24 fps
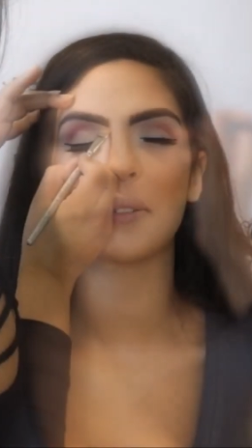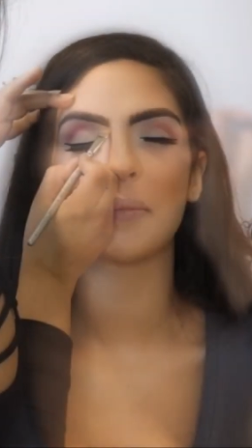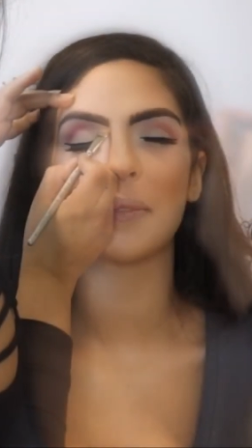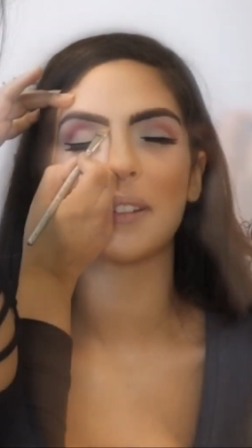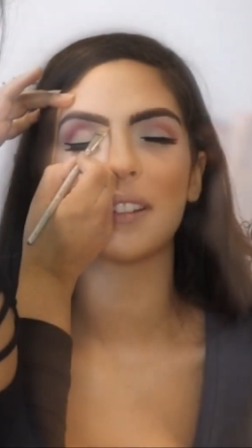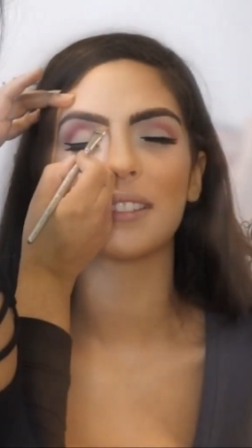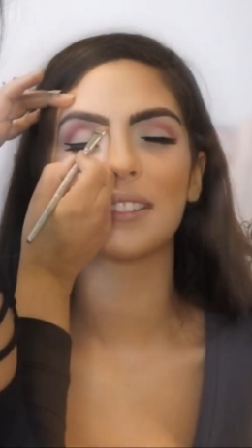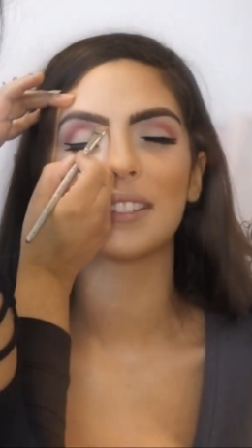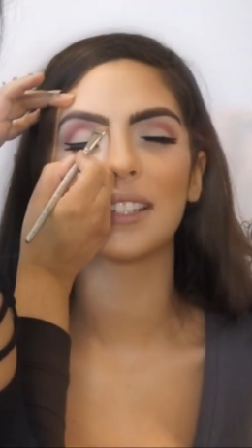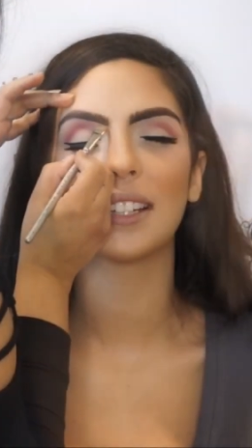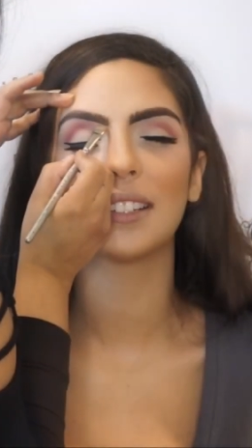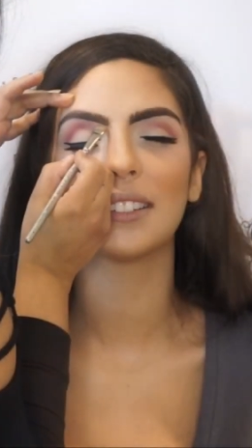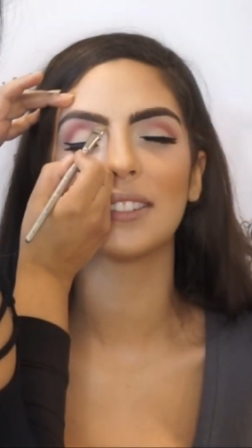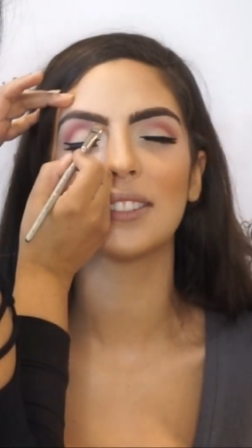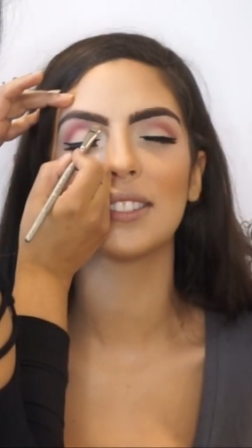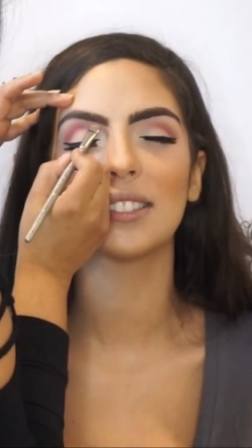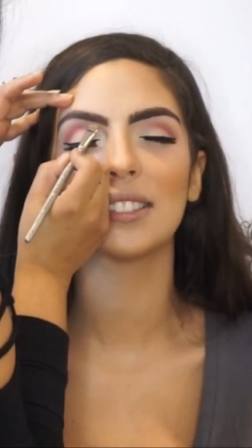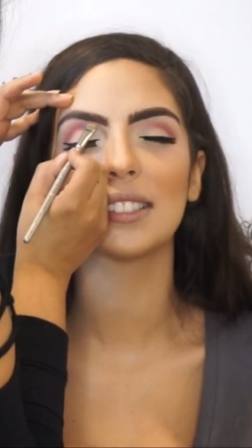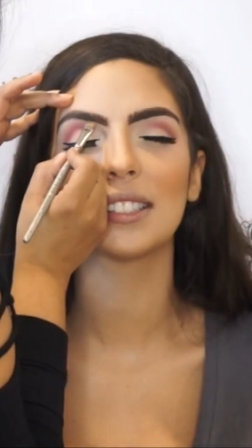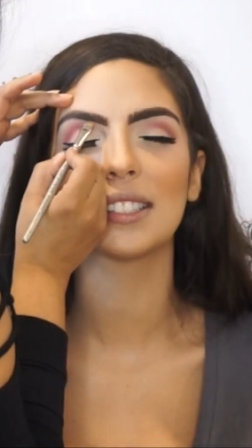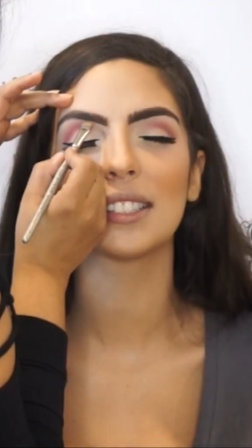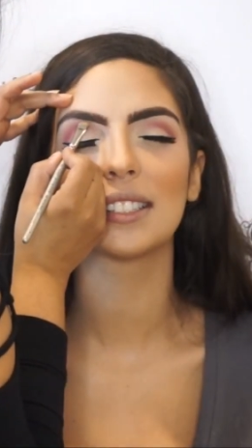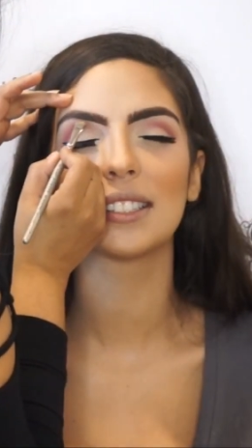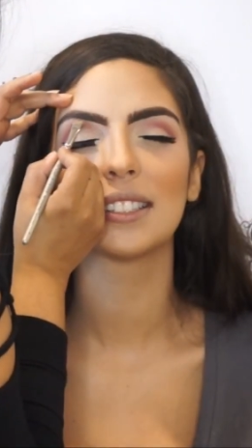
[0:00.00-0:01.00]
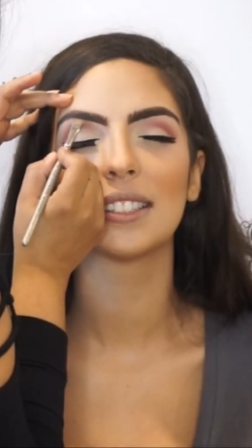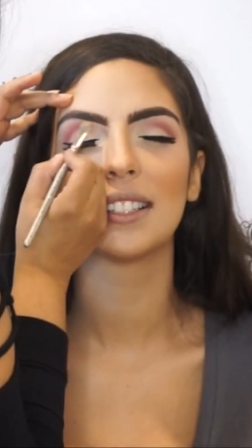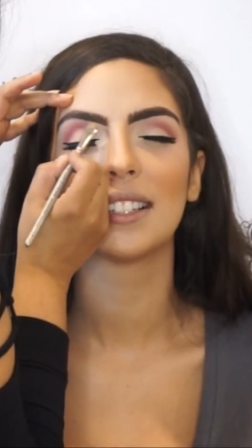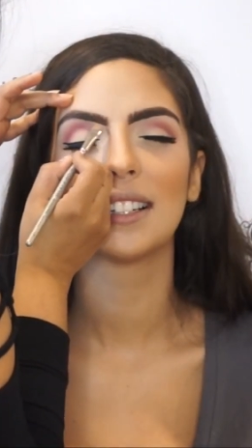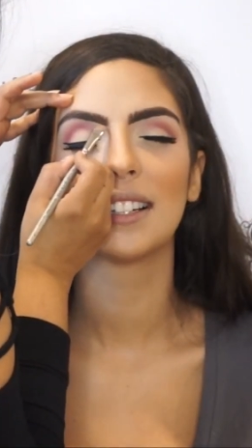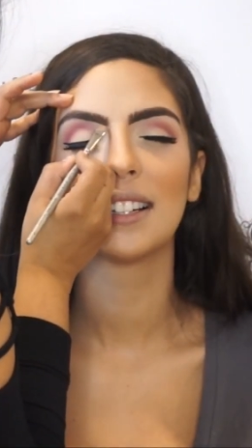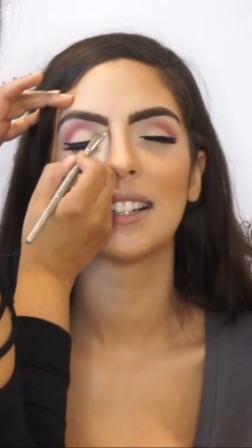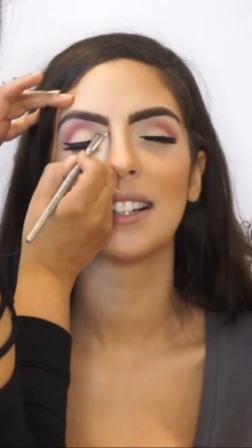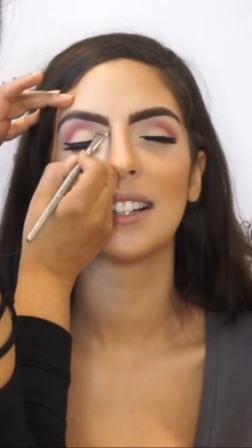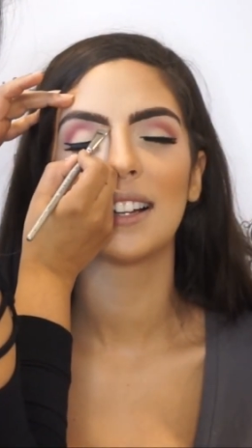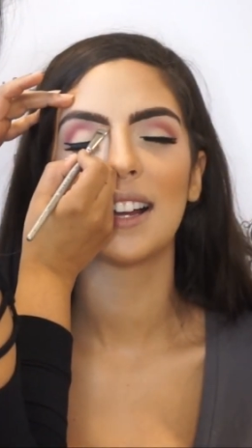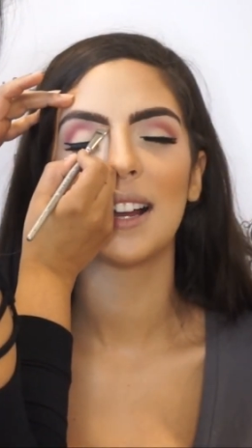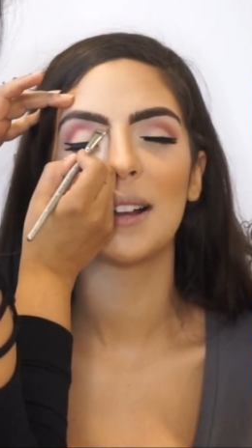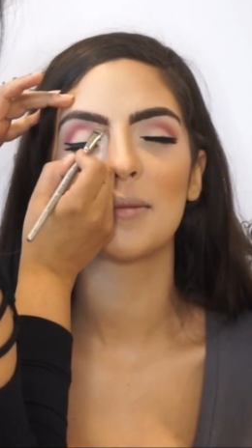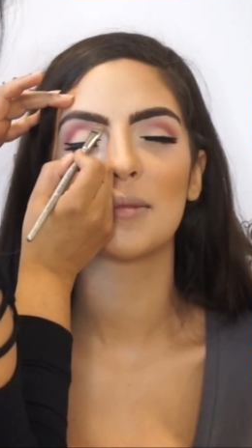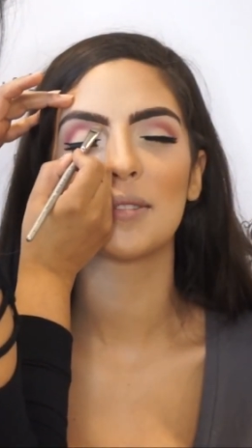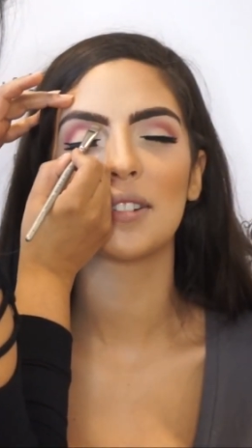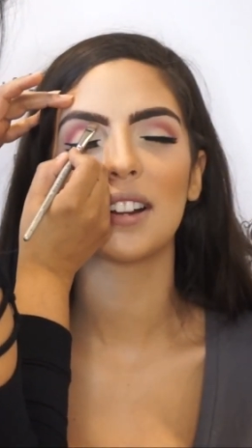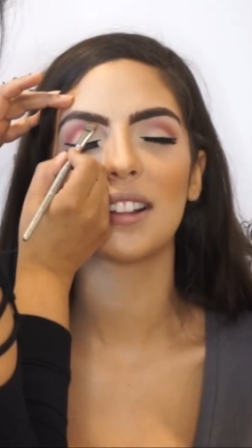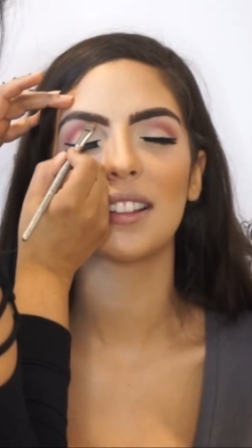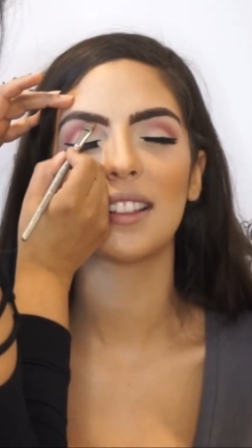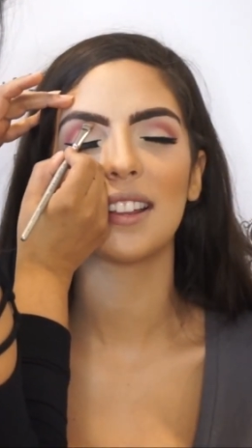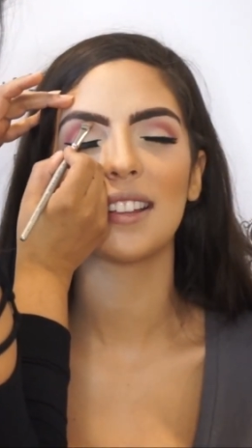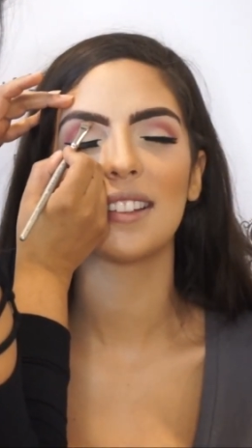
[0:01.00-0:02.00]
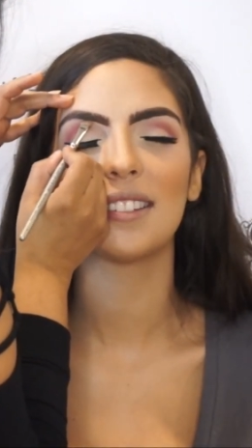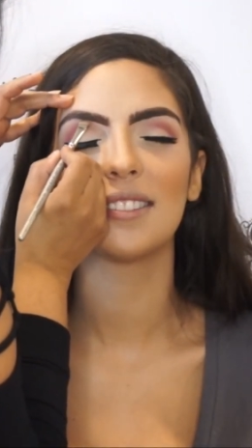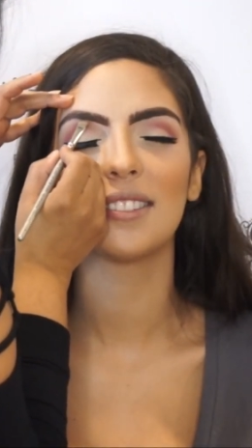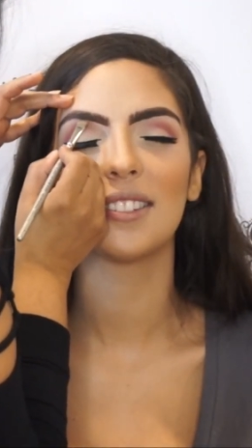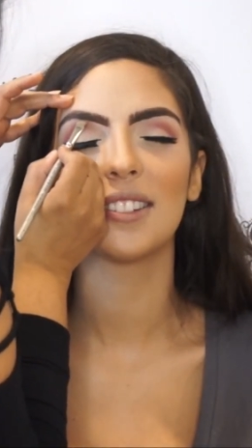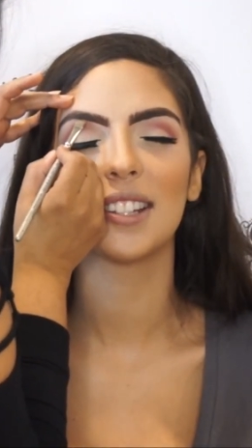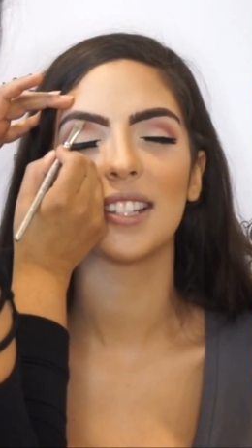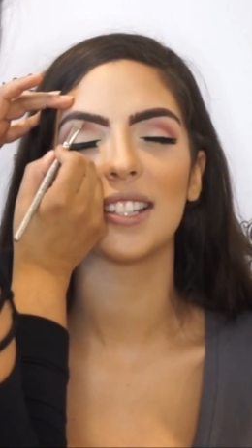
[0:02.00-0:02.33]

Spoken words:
powder because I want it to be a little bit softer,